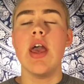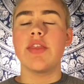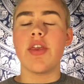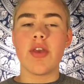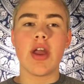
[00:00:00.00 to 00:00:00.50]

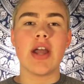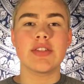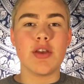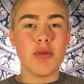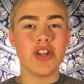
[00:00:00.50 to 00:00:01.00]
Thank you guys
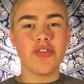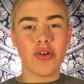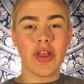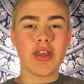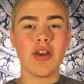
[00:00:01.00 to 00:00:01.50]
so much for
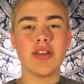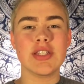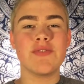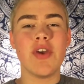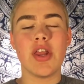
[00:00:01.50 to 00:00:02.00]
clicking on
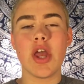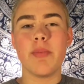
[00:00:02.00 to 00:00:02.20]
this video.